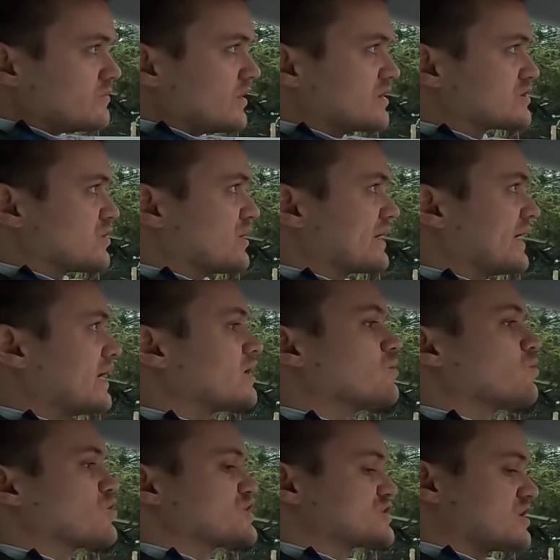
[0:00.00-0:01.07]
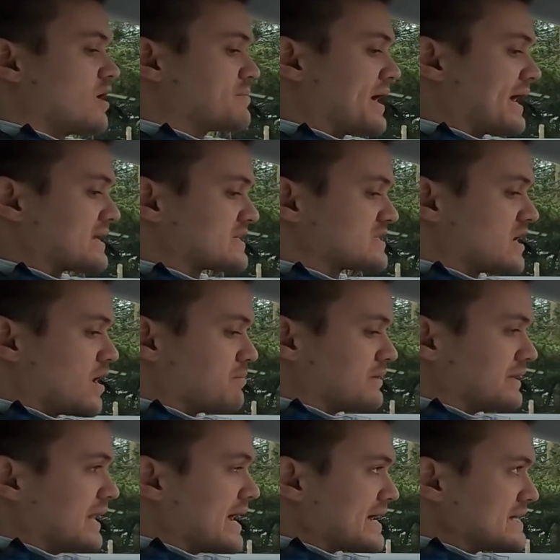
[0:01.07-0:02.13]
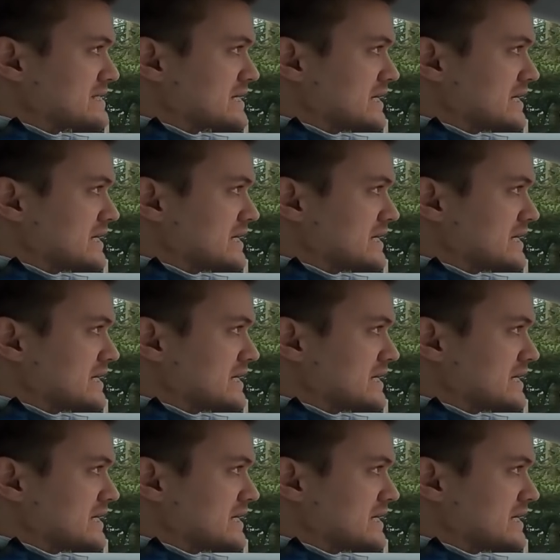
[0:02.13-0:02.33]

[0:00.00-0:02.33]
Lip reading: So again, we're stopped at a stop light,